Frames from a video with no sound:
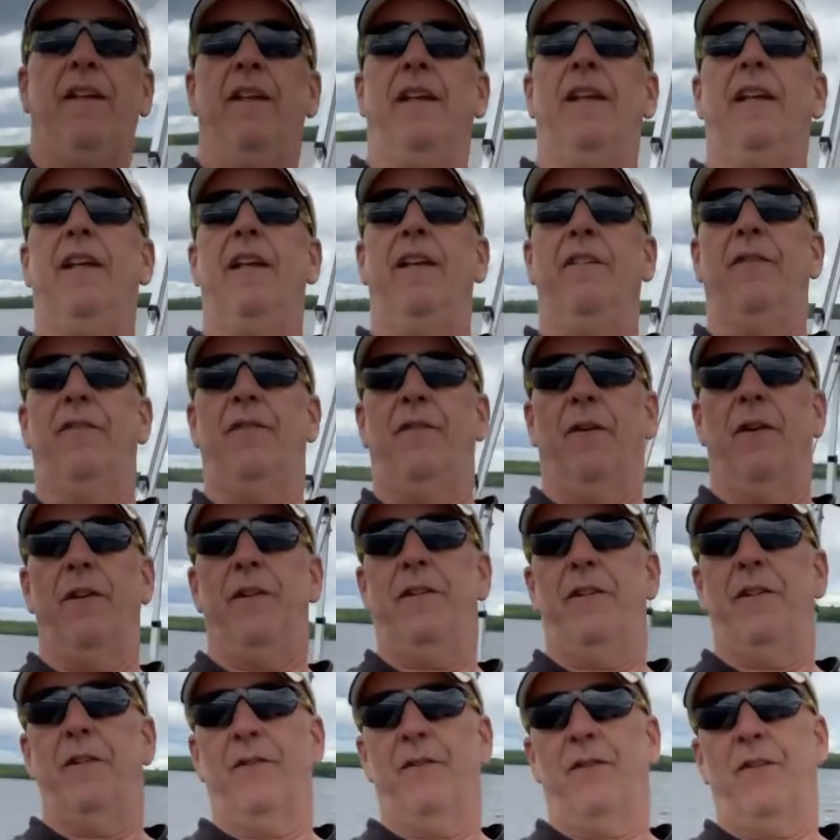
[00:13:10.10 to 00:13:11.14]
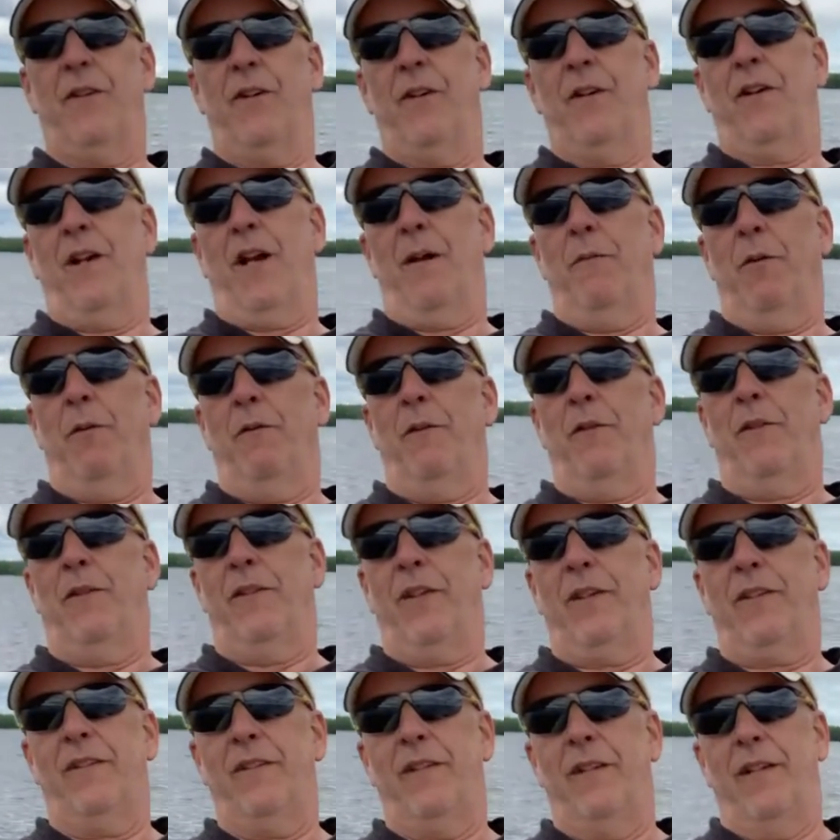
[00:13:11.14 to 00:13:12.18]
if once you've turned, I'm over
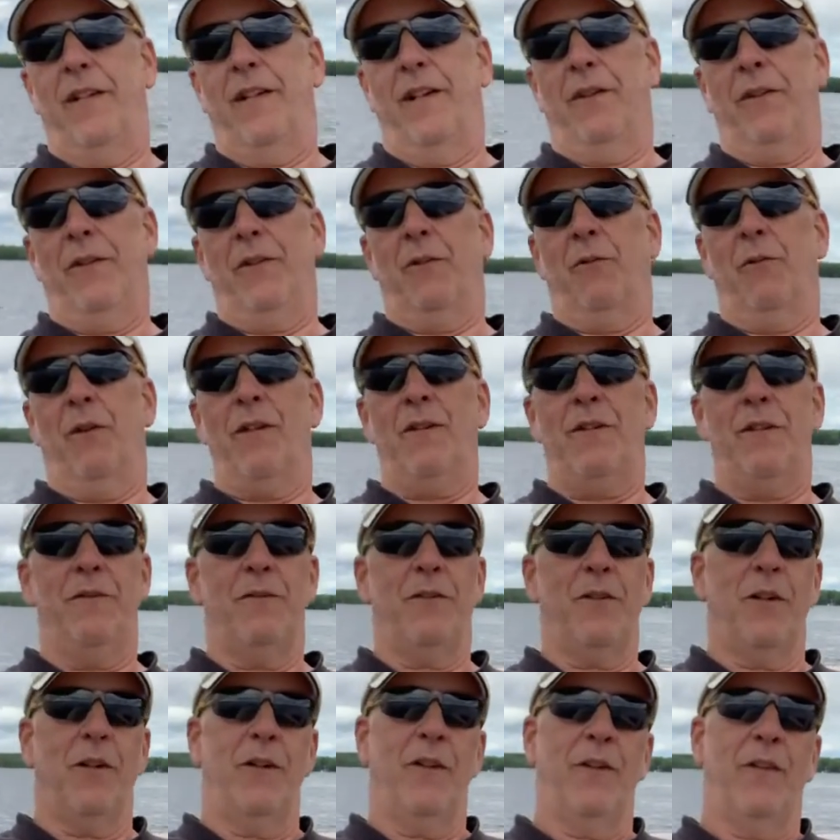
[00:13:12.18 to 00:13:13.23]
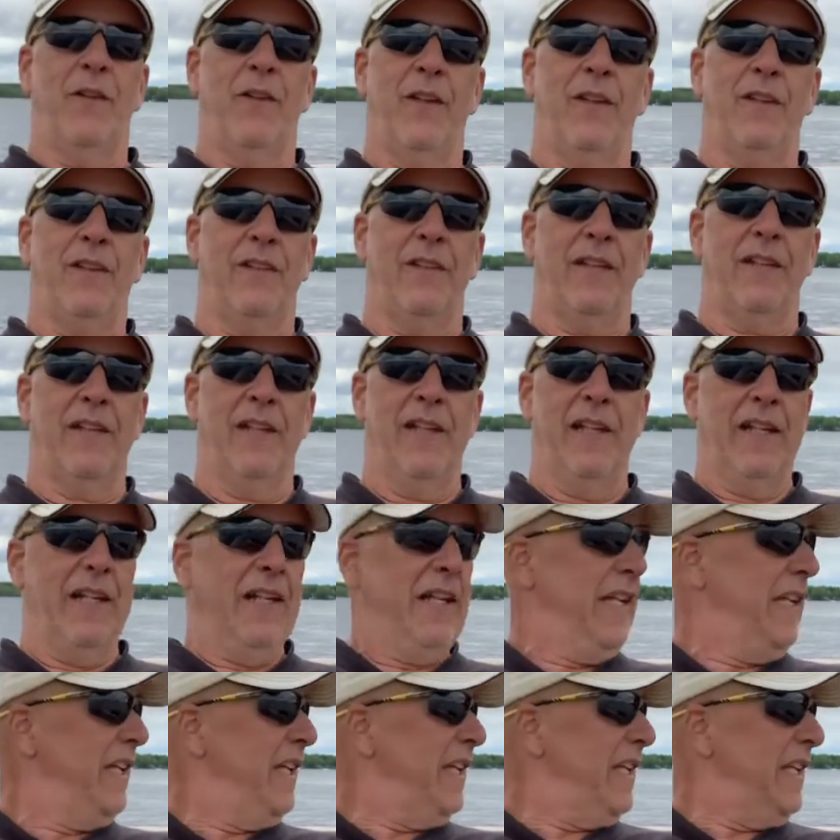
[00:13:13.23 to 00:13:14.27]
60 now. So once you've turned 60,
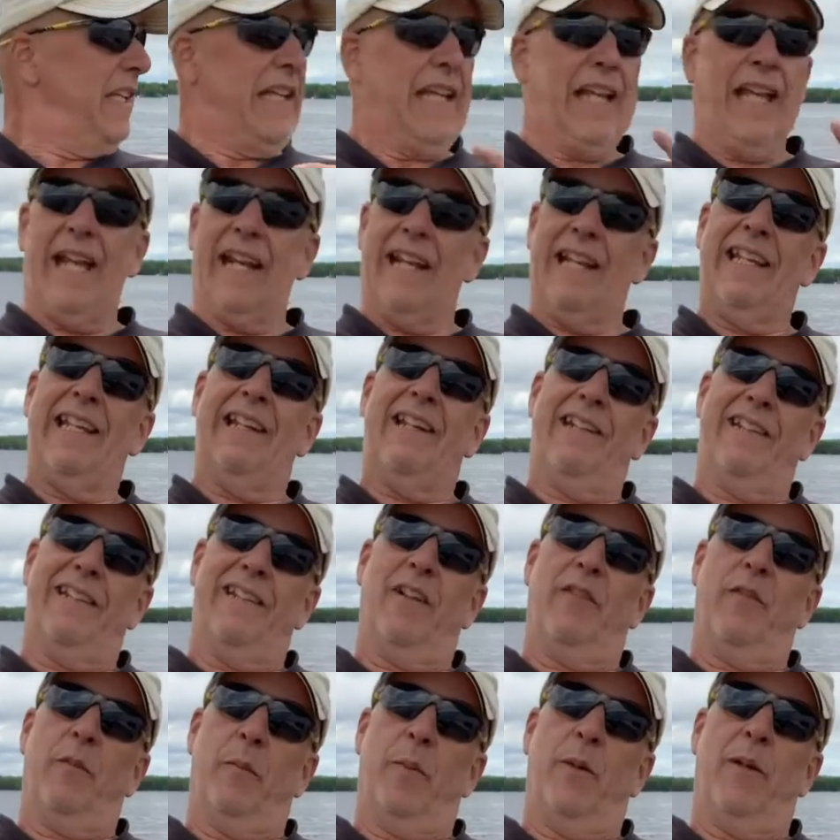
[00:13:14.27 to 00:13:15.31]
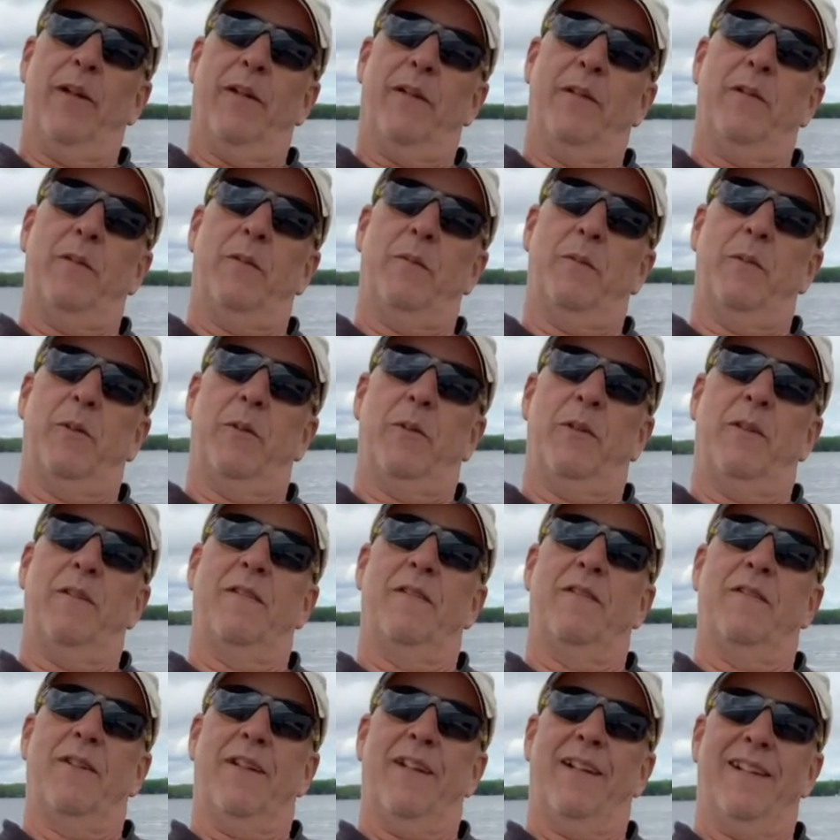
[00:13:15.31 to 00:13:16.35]
you gotta get yourself a pontoon boat.
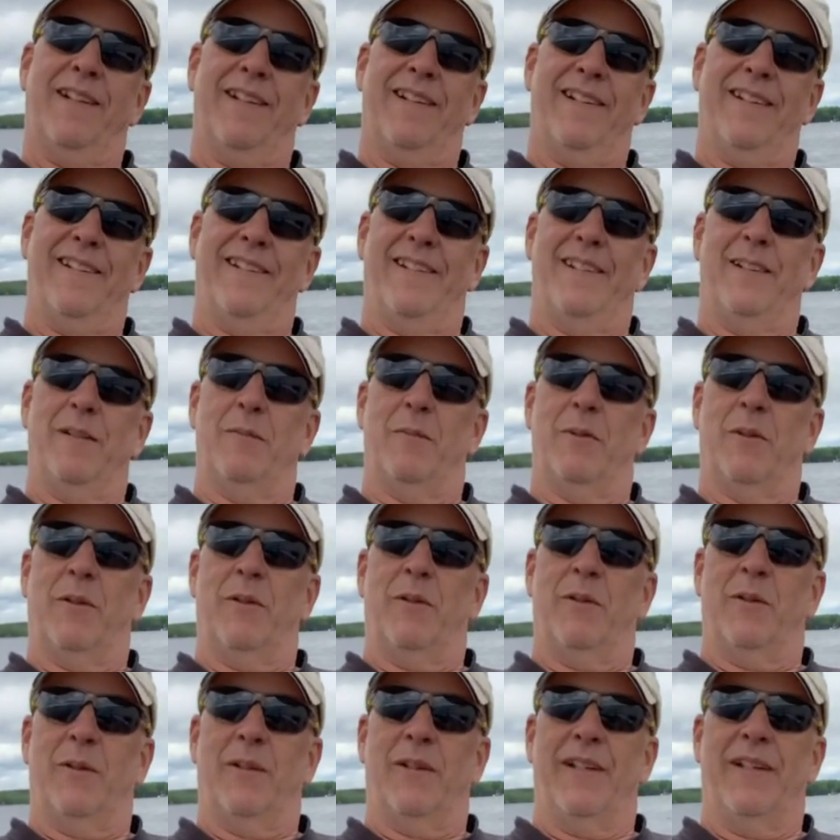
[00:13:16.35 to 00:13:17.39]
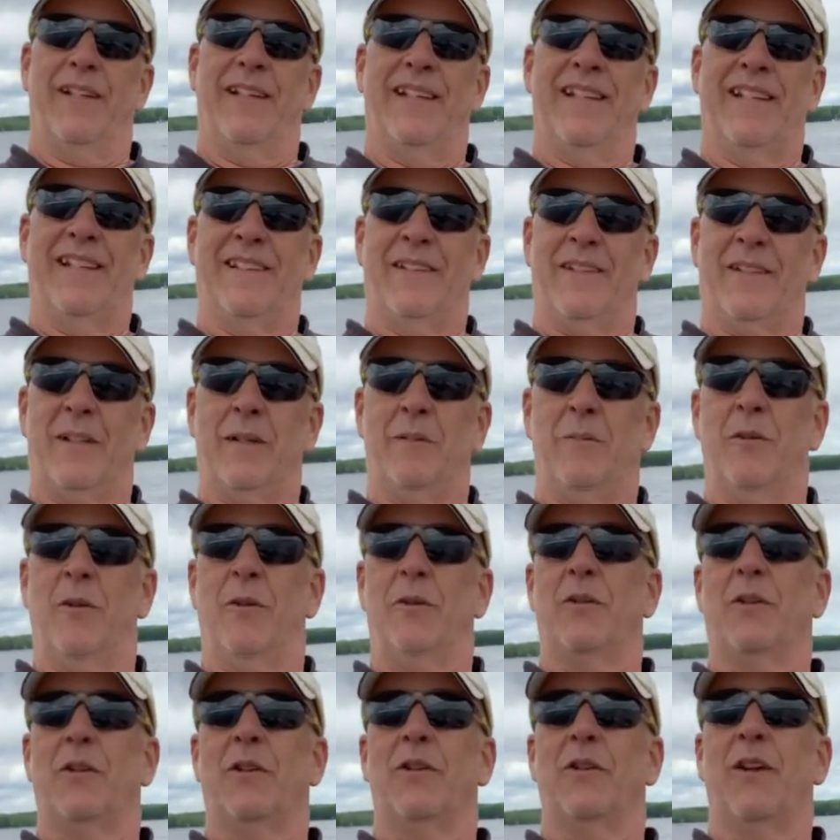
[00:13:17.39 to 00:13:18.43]
Forget all those other boats, okay? Those other
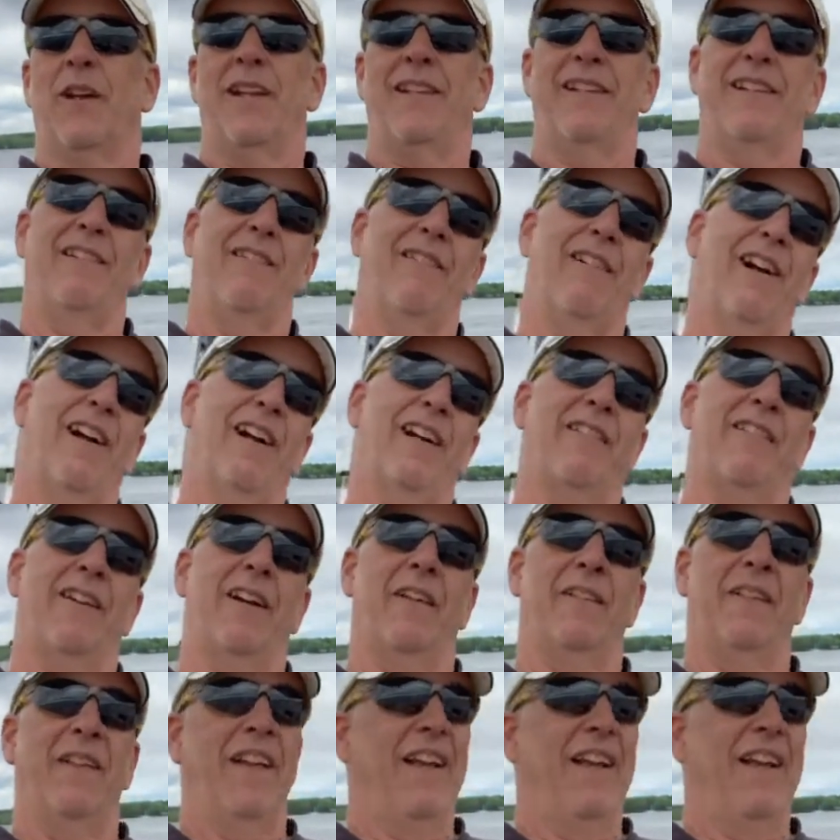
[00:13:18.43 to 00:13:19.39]
boats are great, they rock around.